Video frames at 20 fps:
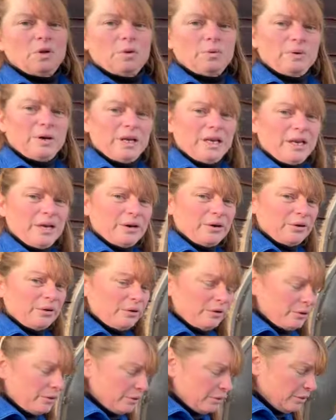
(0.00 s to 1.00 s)
right
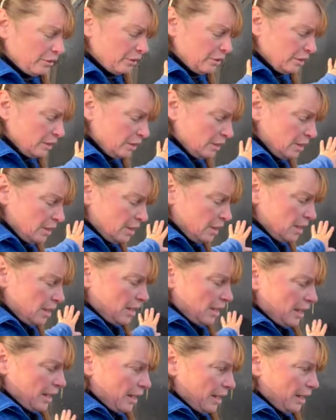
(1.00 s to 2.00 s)
here.
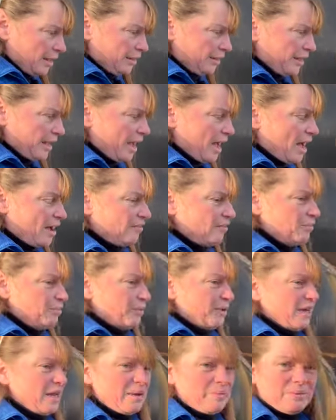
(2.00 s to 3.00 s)
They haven't
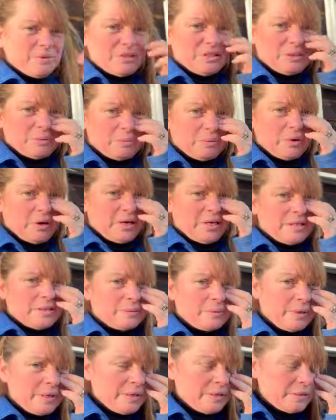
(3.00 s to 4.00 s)
been able to price
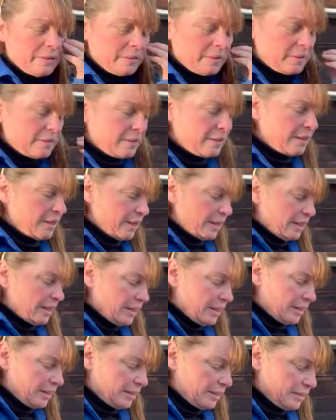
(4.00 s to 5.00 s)
one.
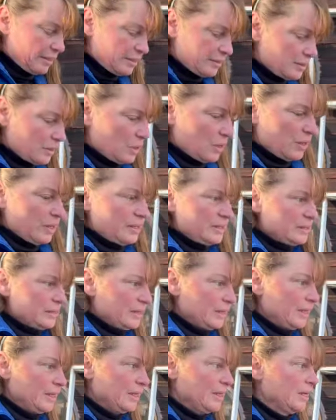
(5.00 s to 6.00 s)
And
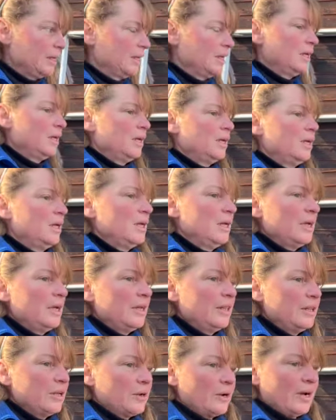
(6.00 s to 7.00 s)
honestly,
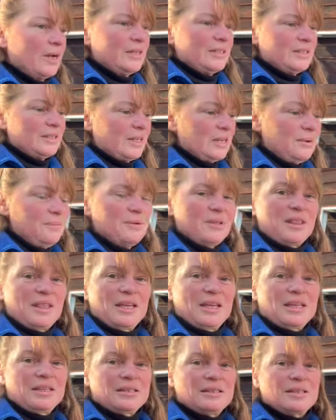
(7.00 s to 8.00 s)
in the grand scheme of
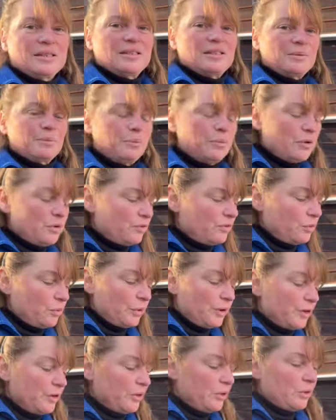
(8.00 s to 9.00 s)
things, it's a beautiful
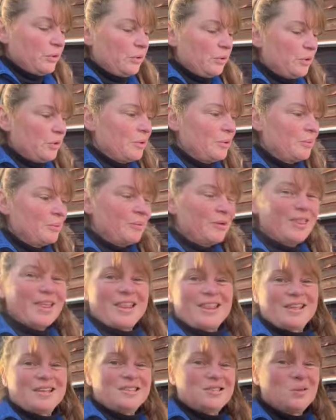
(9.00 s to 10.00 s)
window, but
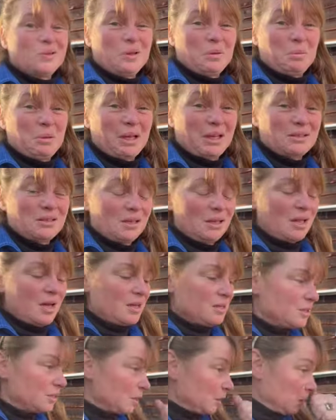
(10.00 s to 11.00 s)
that thing's only
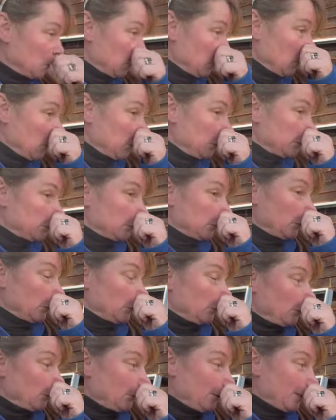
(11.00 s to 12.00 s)
plexiglass.
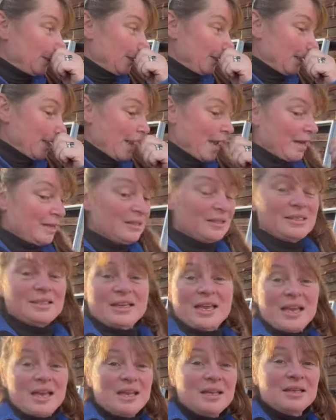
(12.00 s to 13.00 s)
So it can't
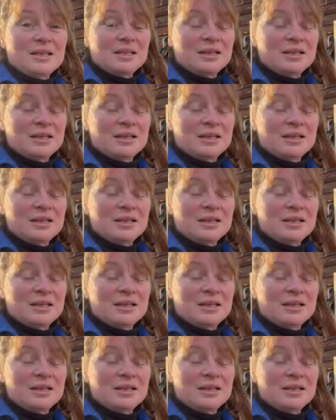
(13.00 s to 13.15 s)
stay